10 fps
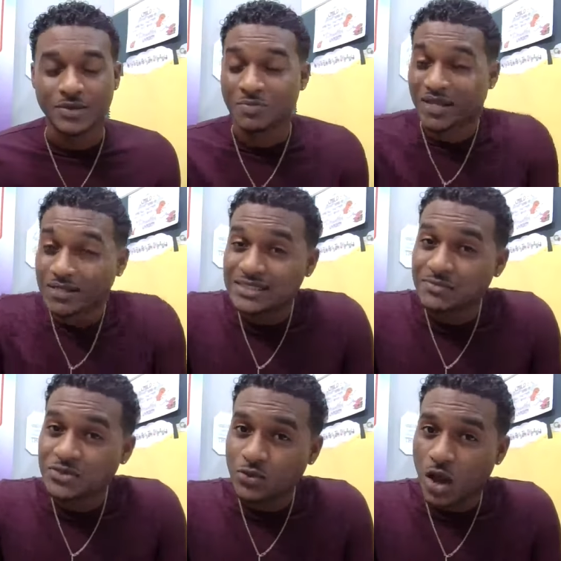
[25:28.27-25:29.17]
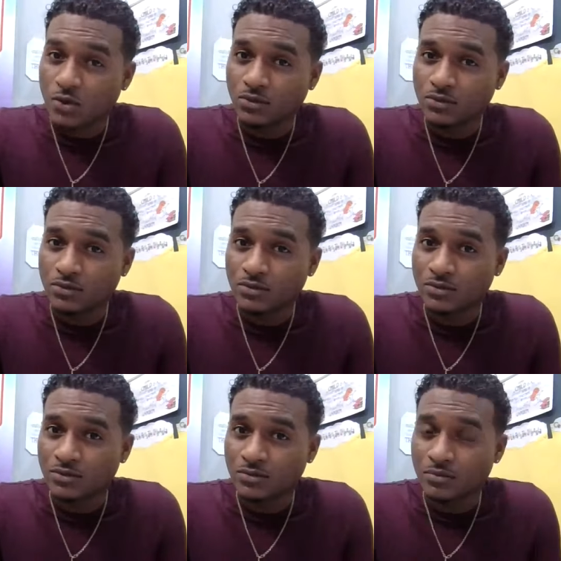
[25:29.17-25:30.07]
It may not seem so now,
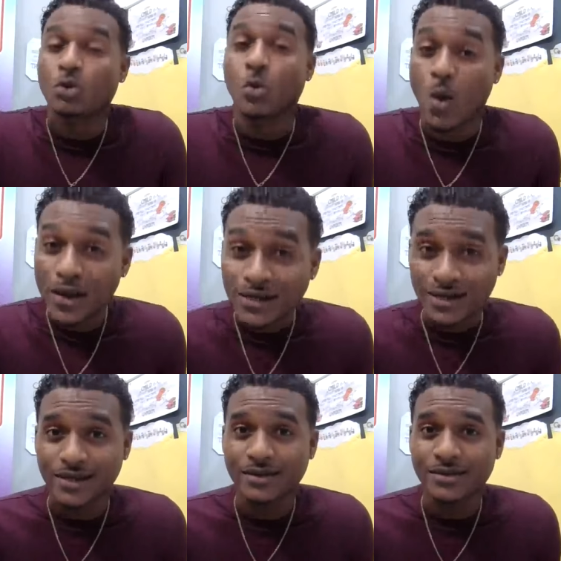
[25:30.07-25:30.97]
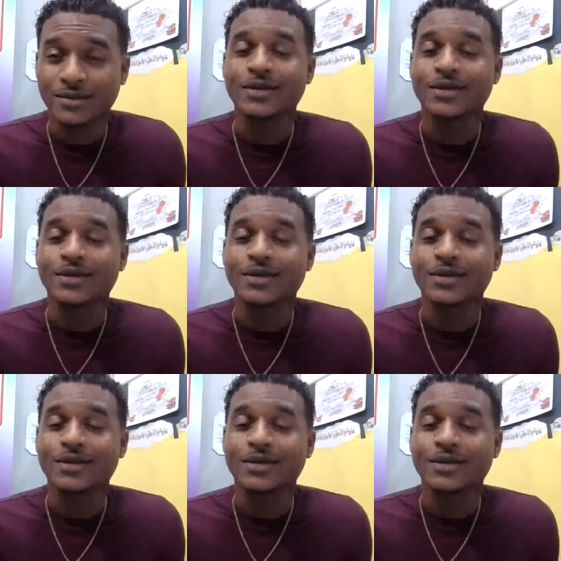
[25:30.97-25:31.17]
but one day